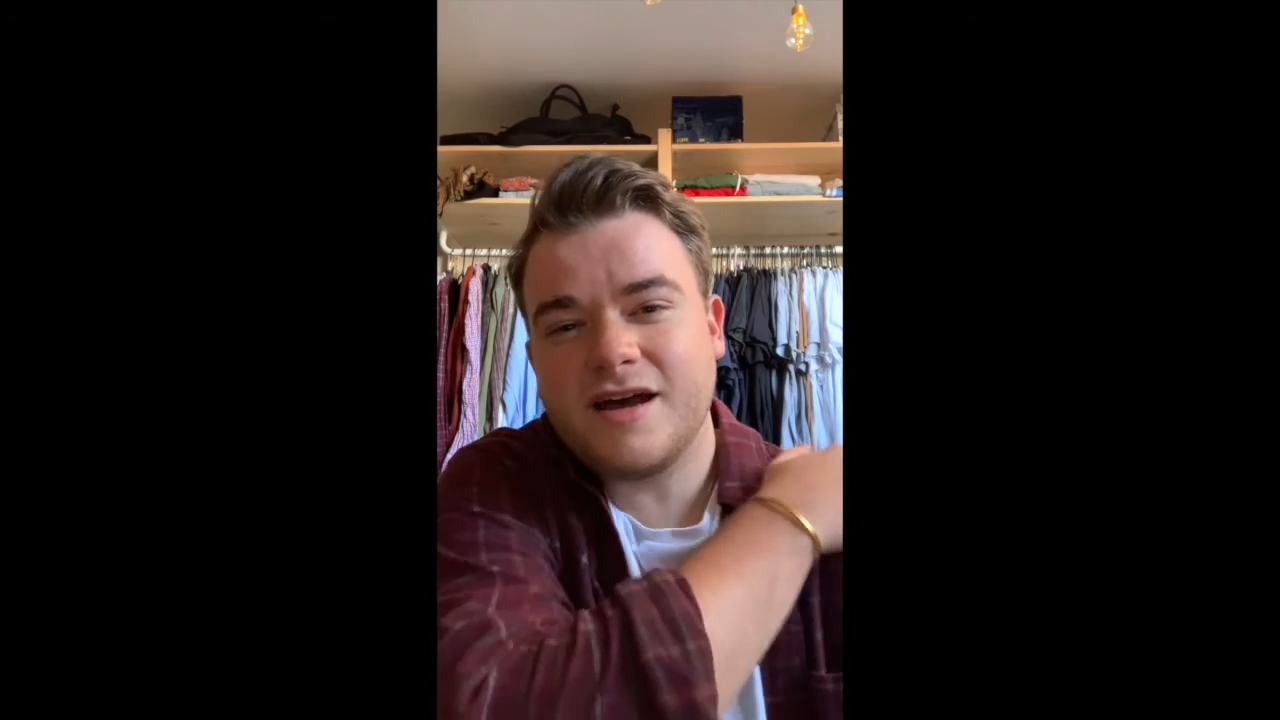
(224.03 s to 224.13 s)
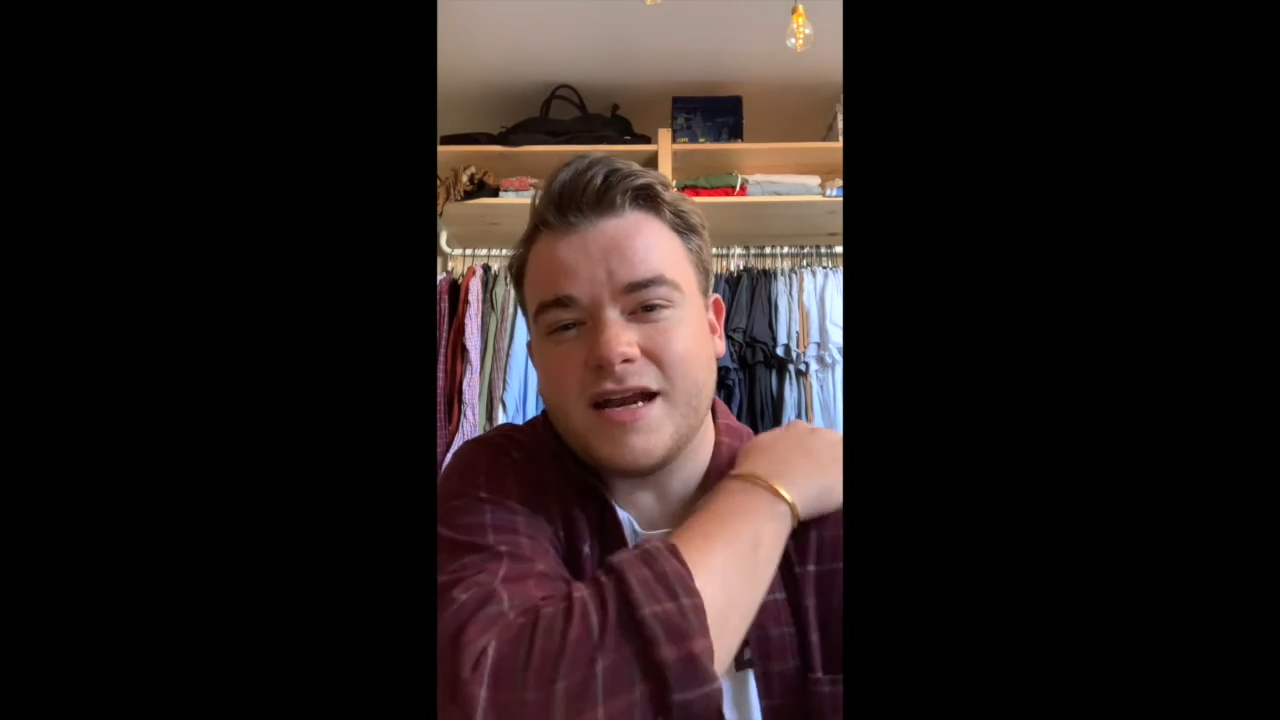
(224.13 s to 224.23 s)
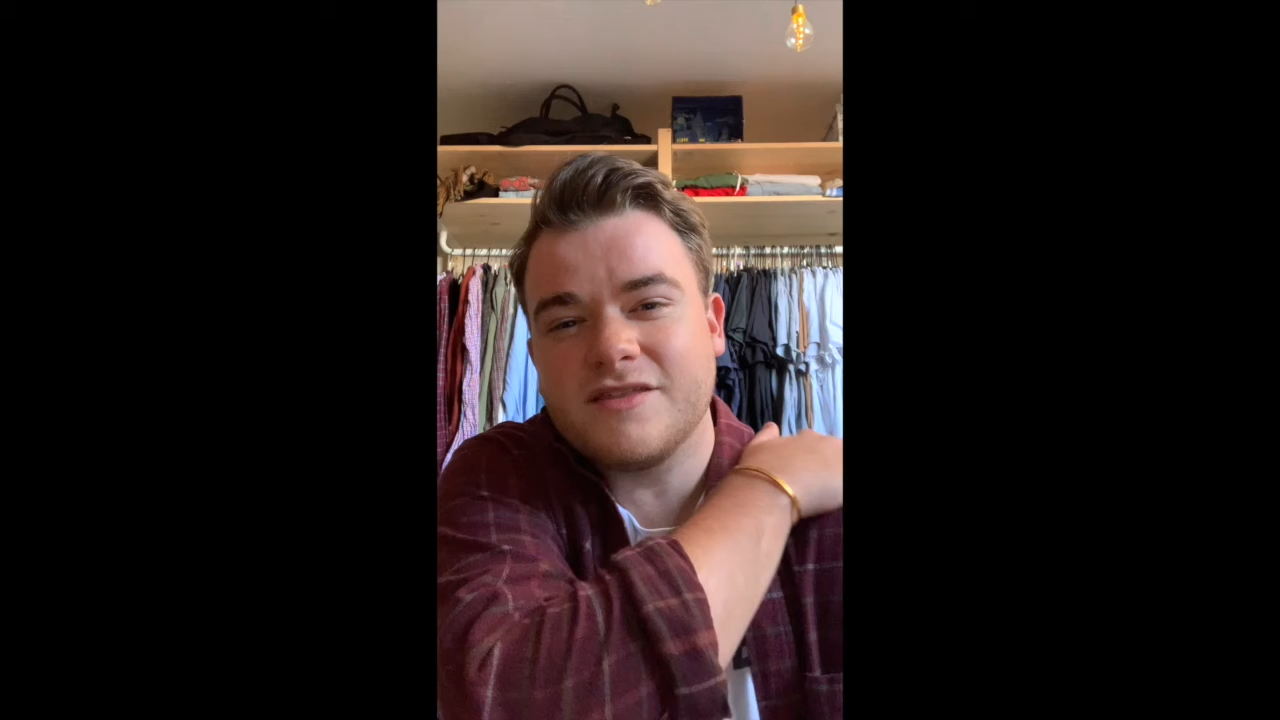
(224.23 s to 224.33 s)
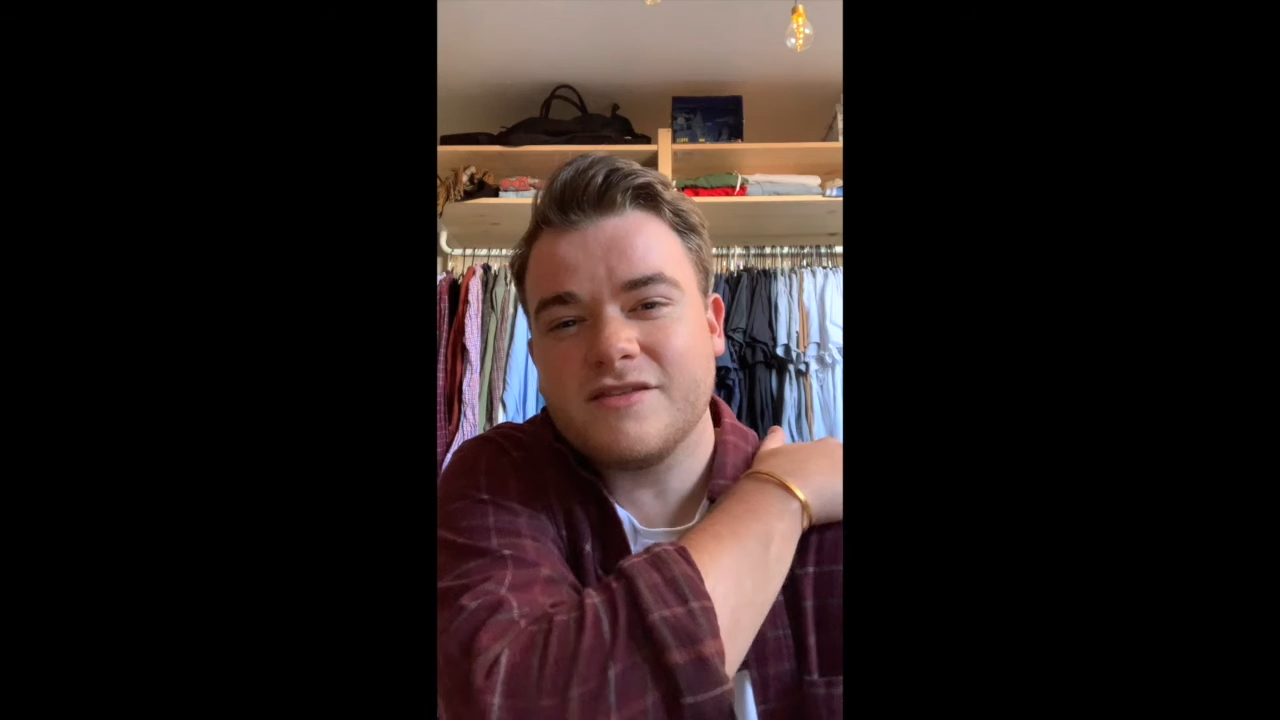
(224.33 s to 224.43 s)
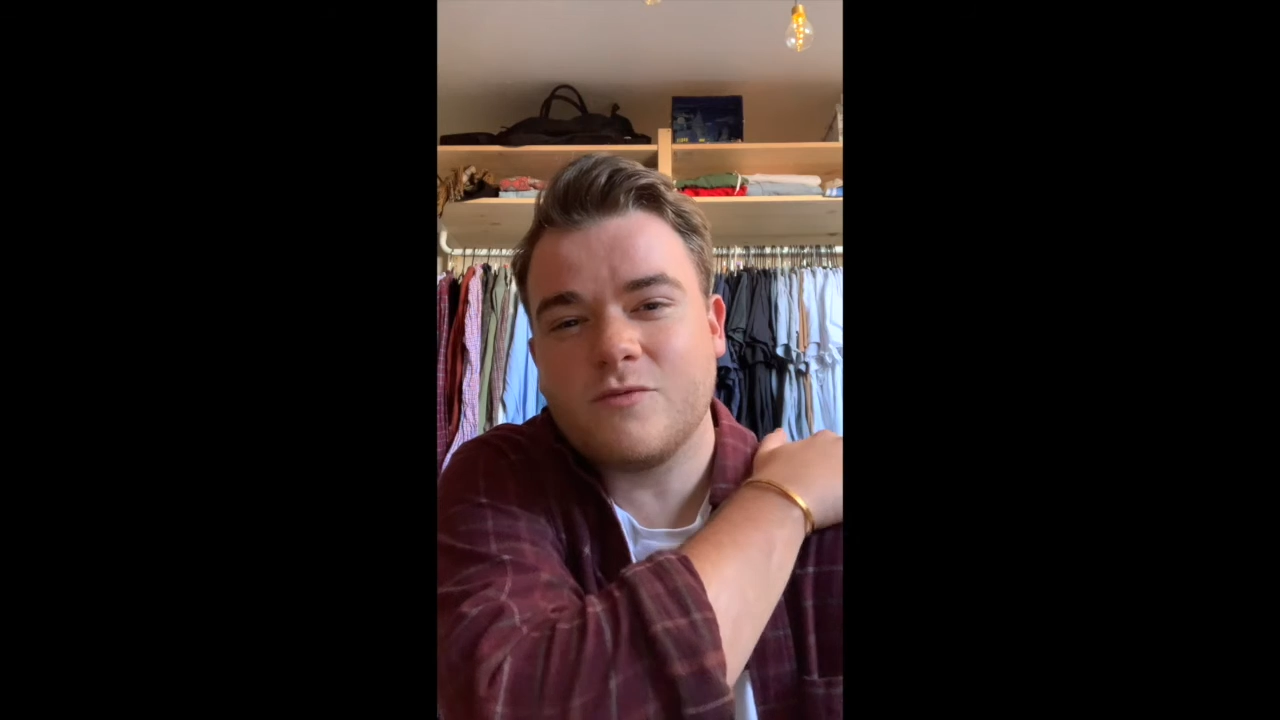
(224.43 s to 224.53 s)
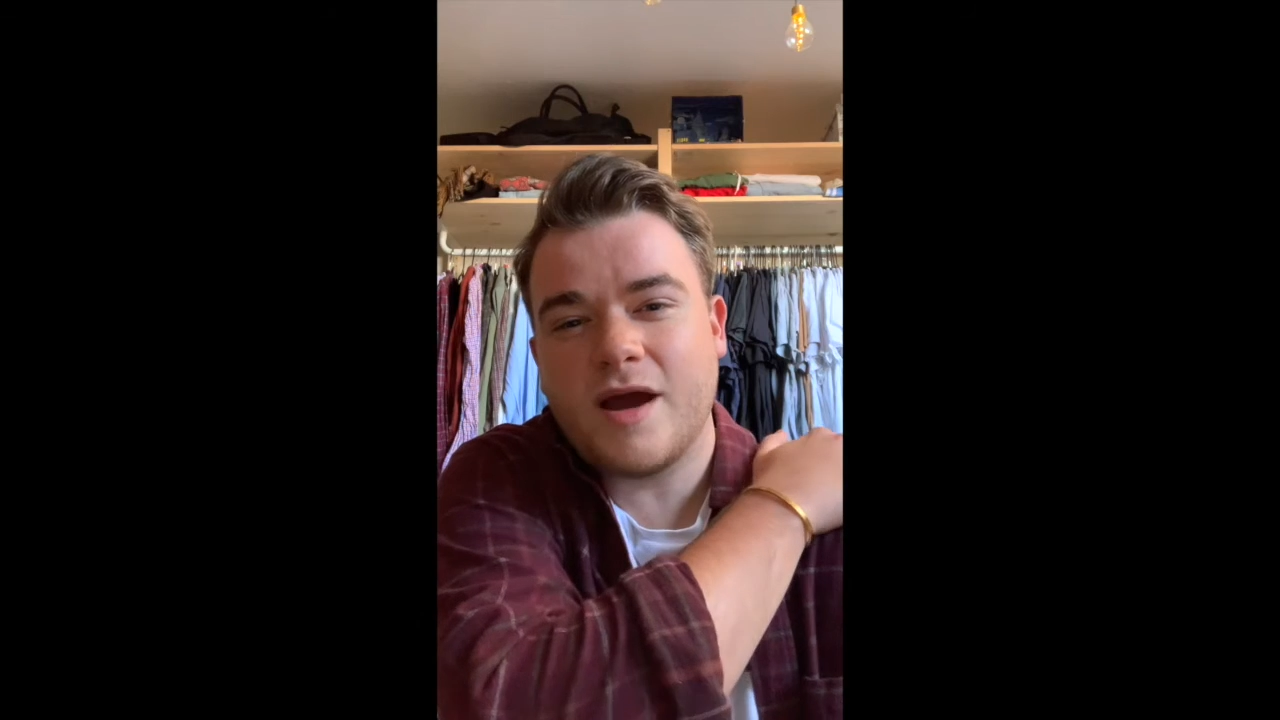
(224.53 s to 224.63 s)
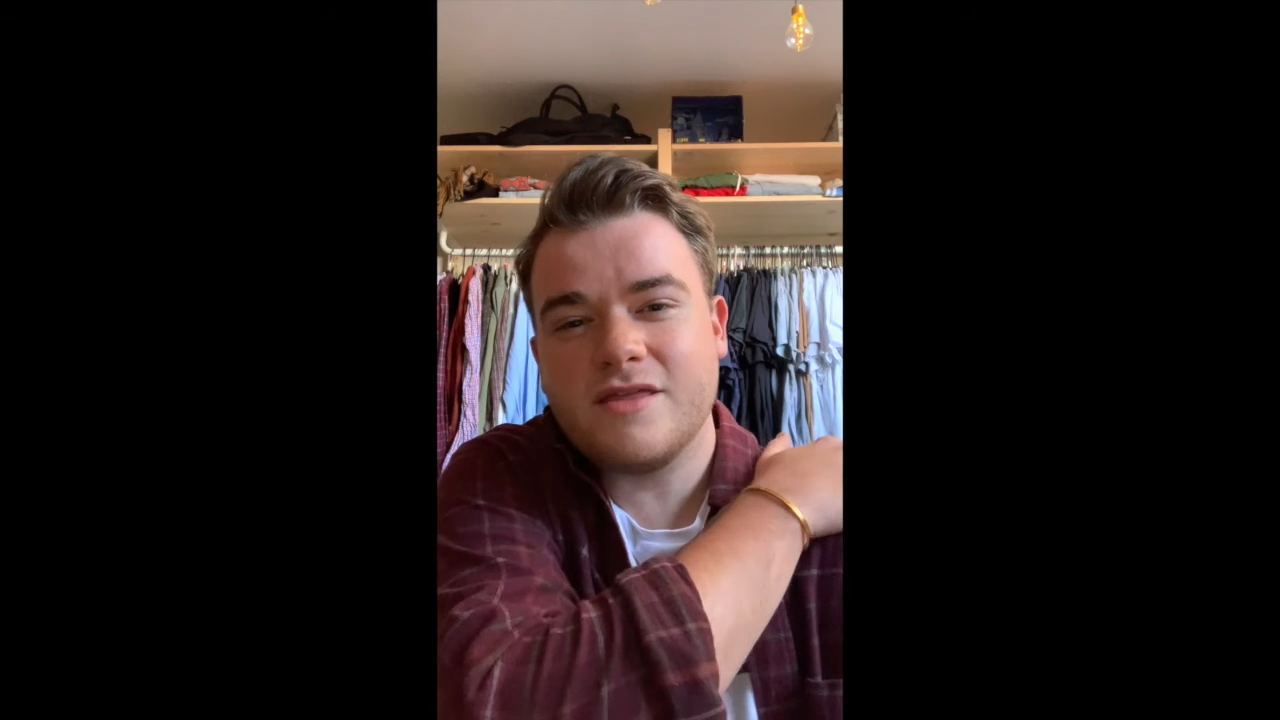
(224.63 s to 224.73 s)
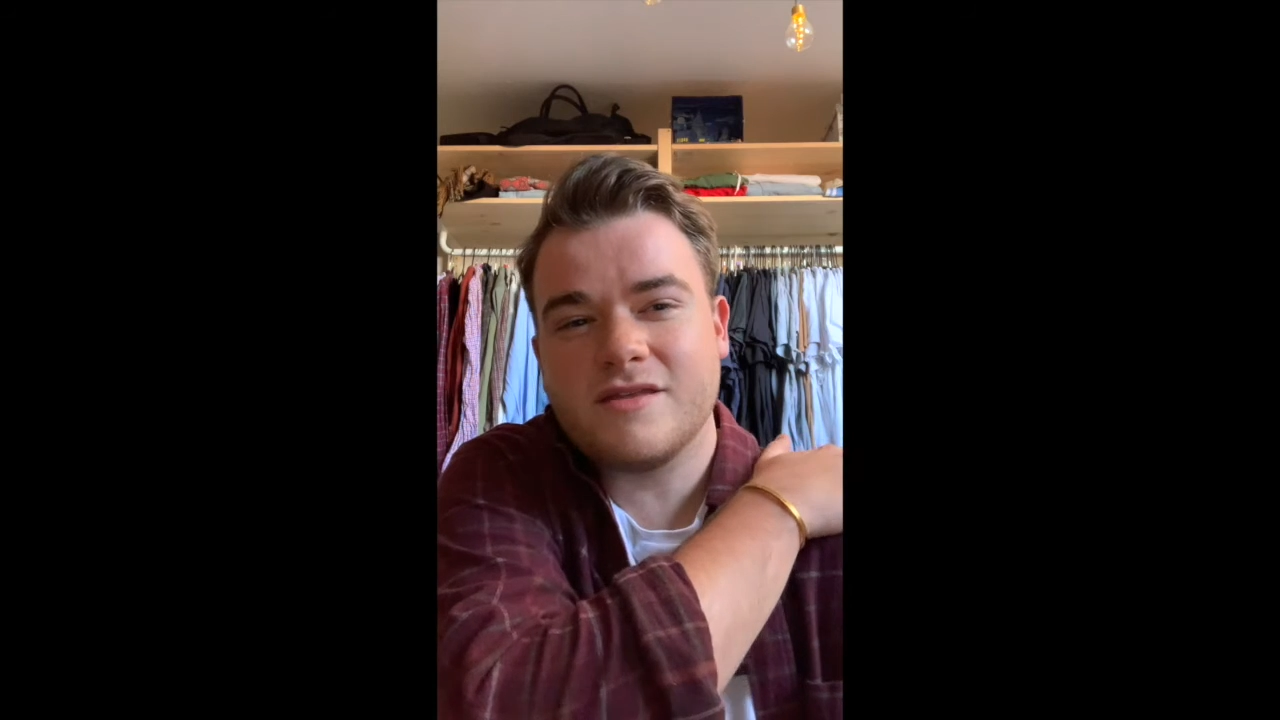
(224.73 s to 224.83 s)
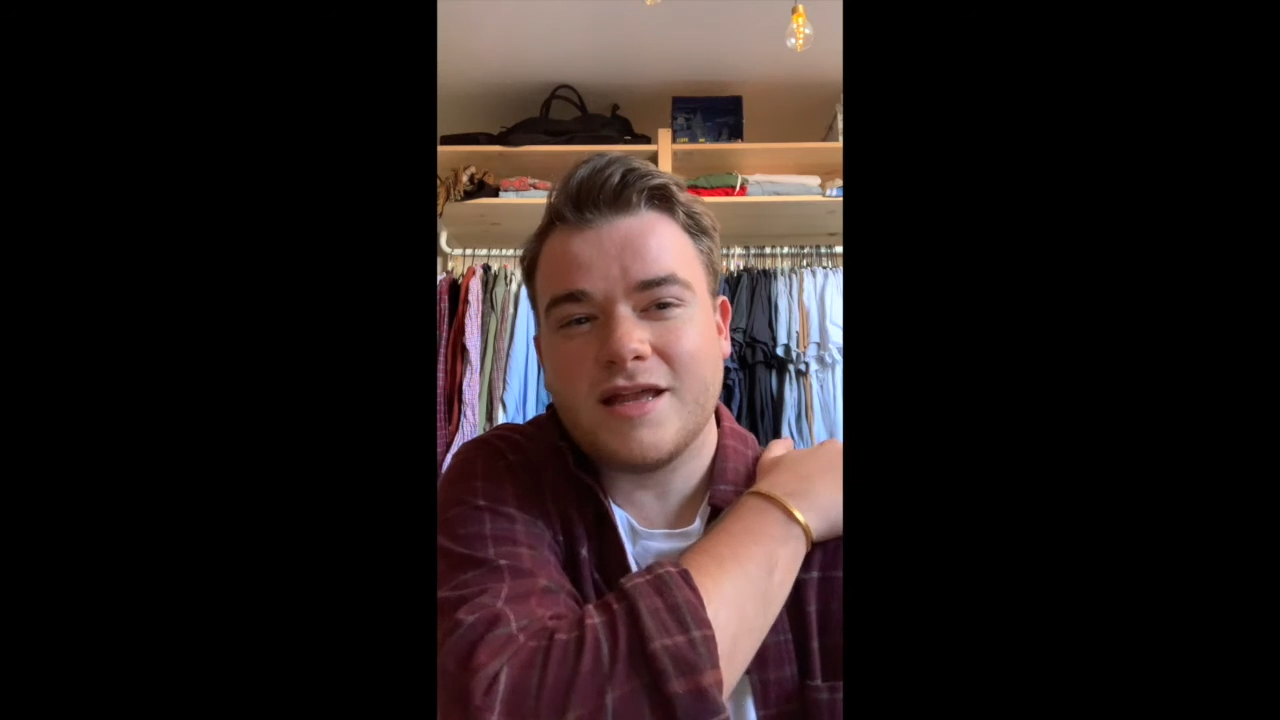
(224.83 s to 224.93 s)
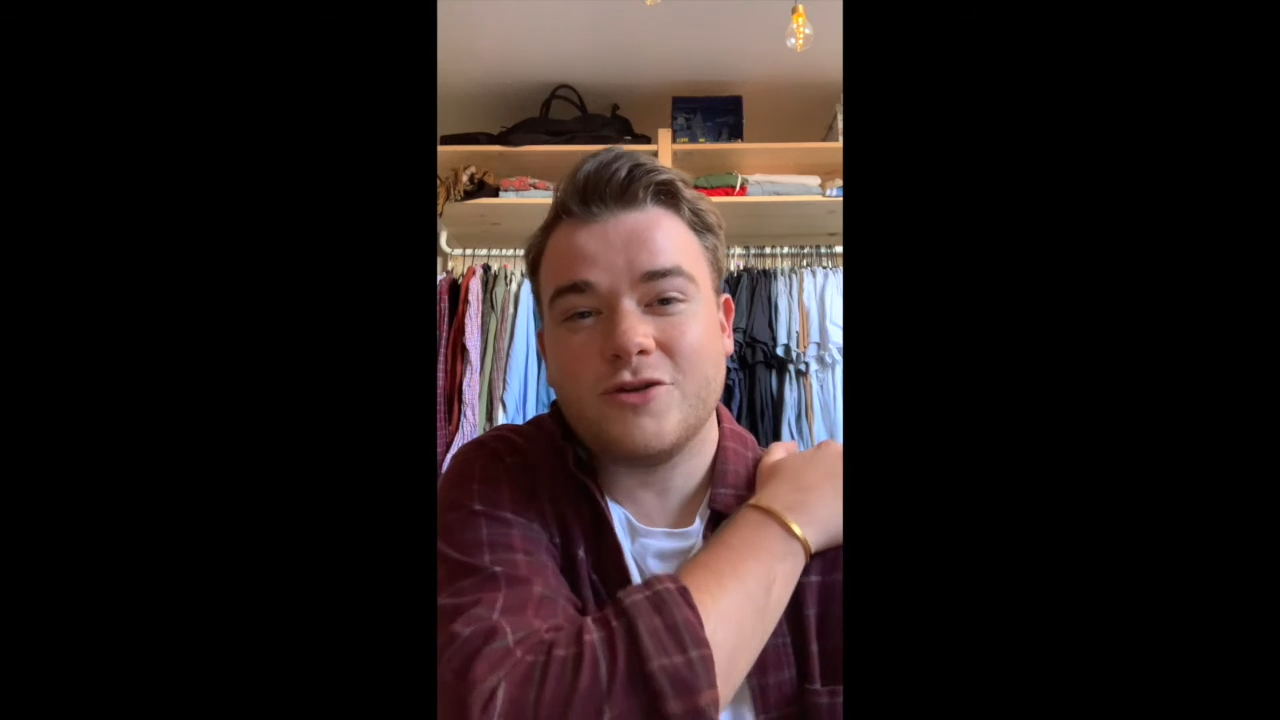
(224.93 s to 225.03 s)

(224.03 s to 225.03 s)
and I think the way that they're